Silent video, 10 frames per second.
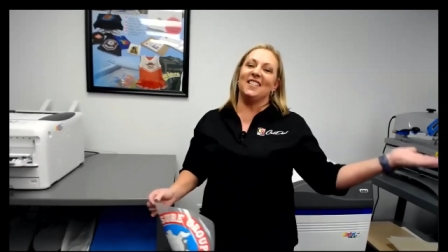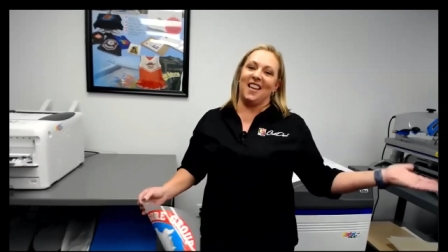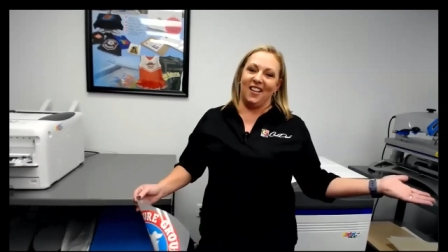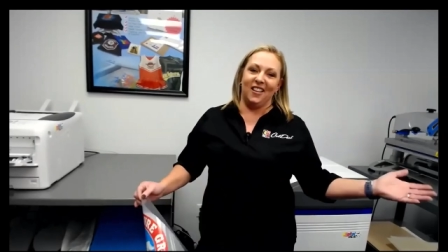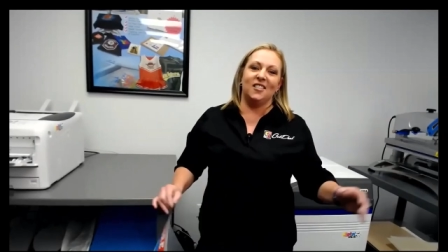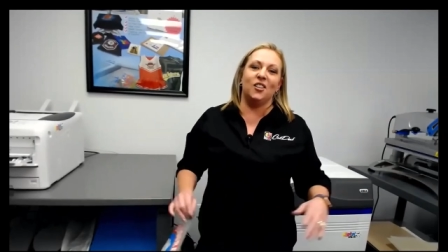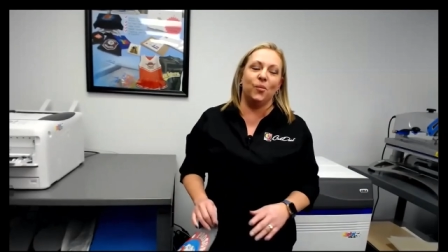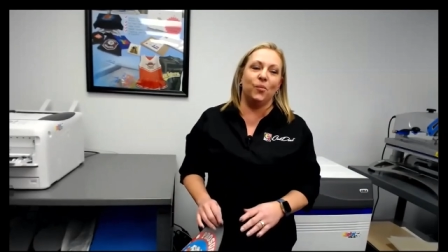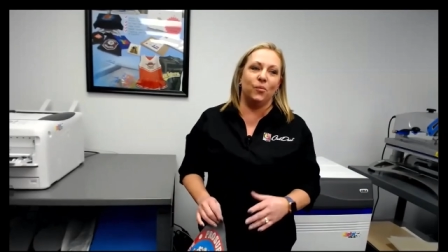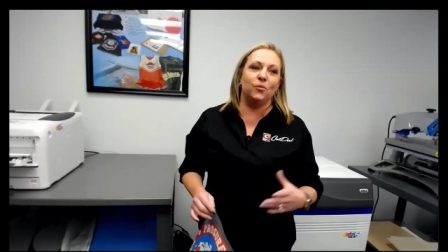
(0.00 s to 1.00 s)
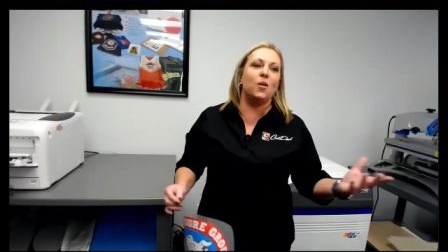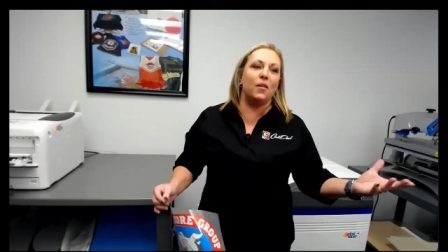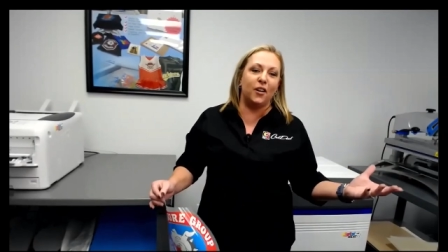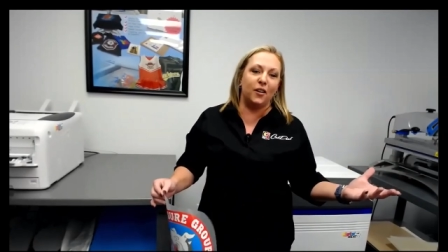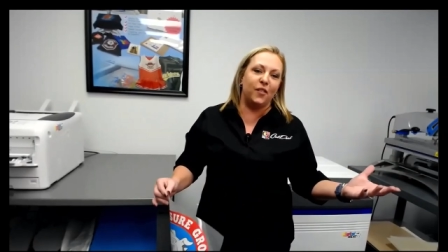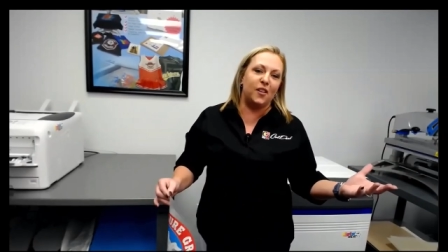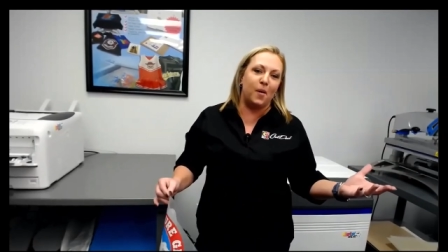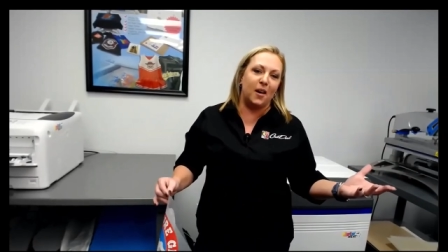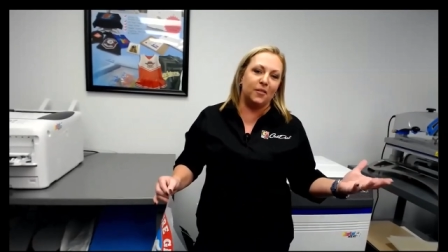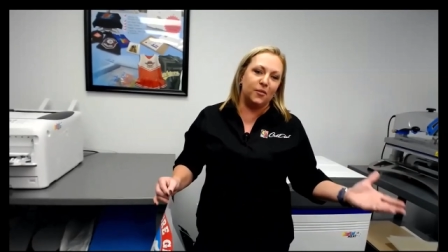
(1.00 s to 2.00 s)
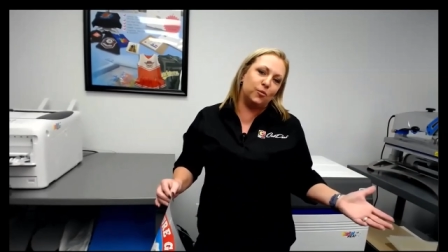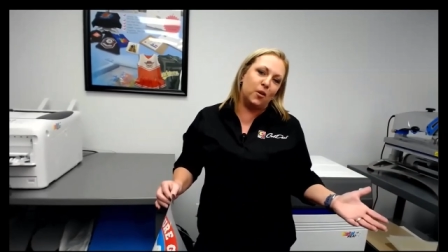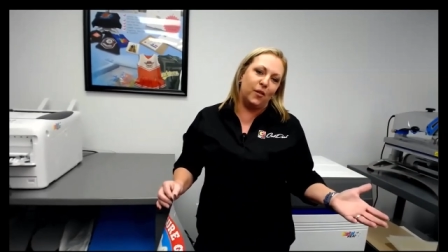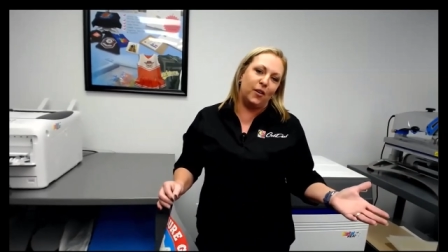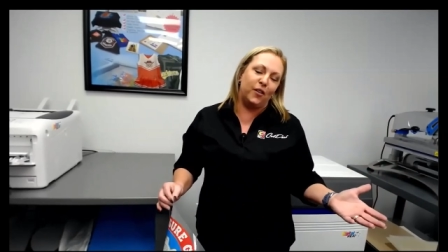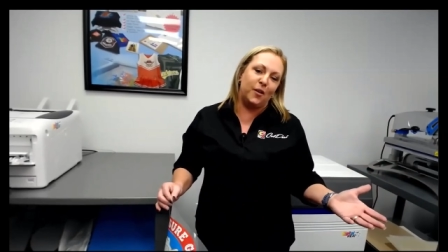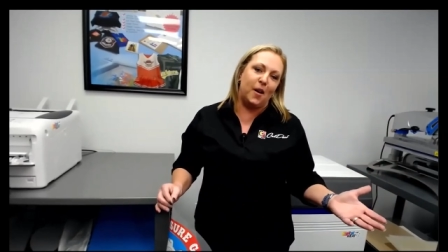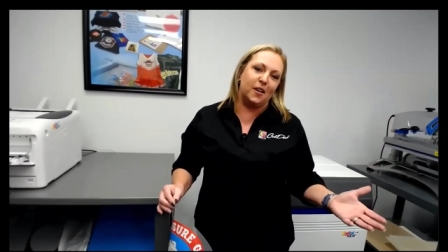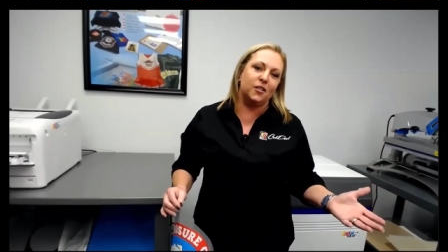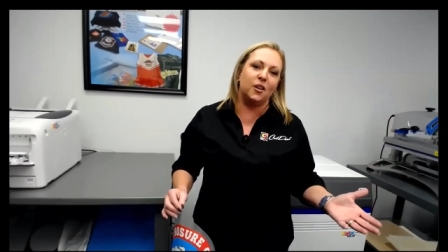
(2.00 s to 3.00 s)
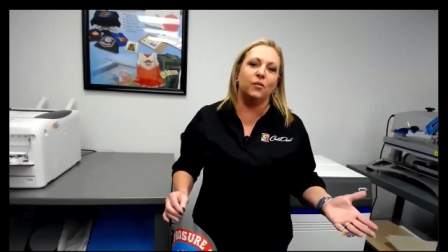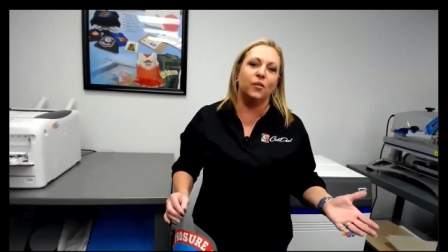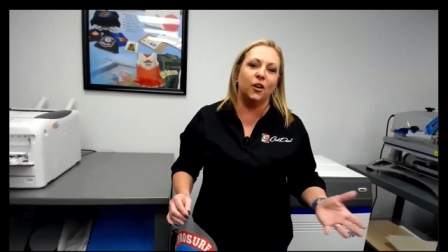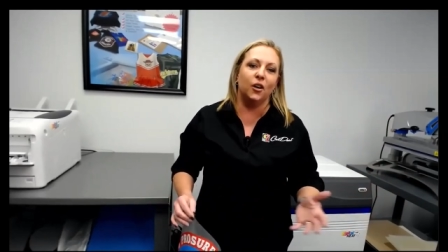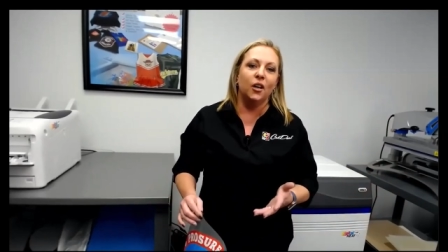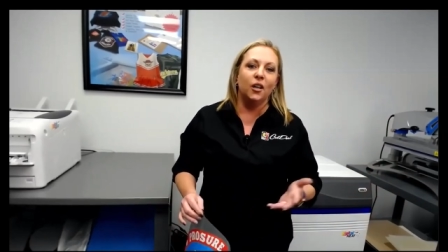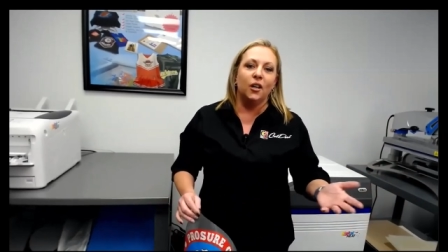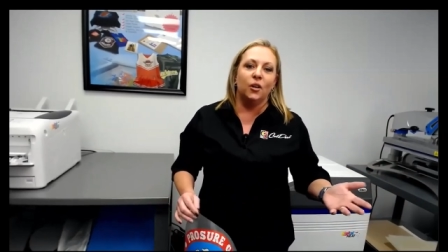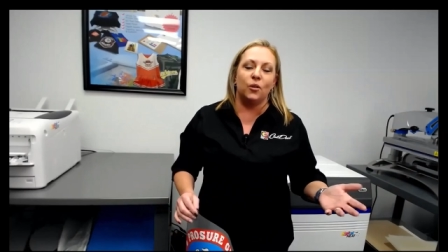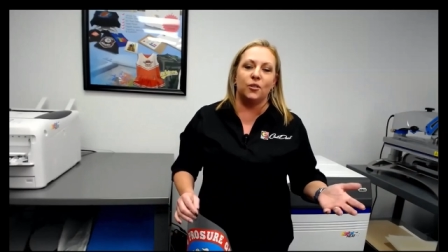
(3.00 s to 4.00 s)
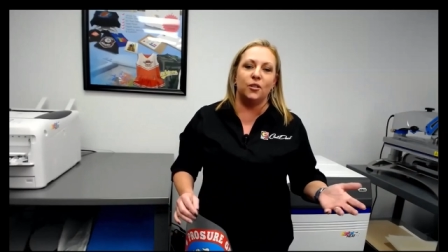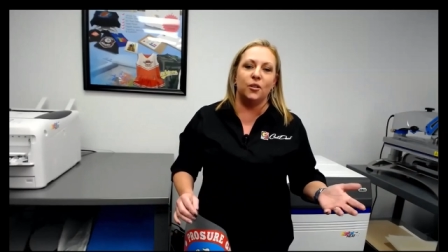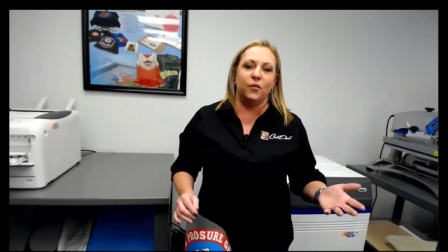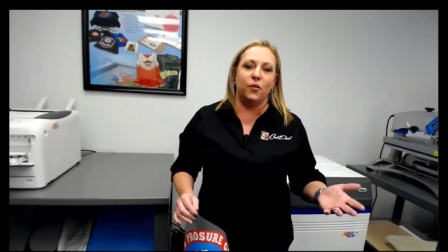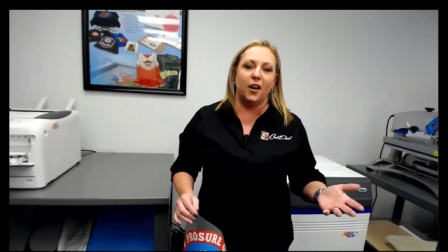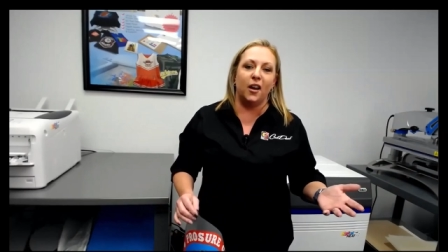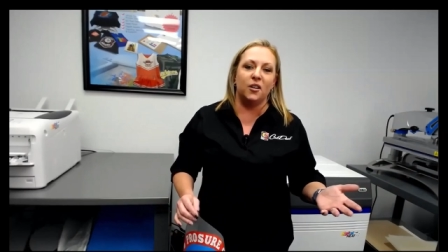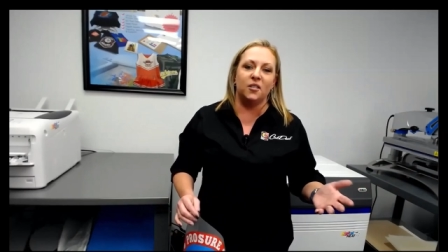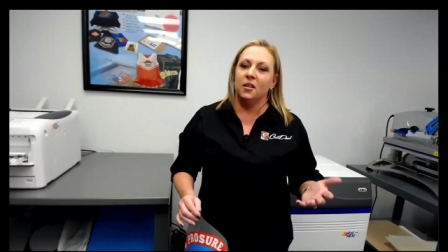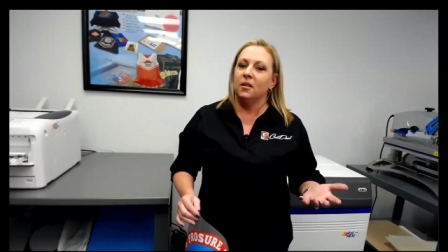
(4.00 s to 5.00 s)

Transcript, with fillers: Exactly. Okay. So 1250 bucks 1250 bucks over course of 2 to 4 years.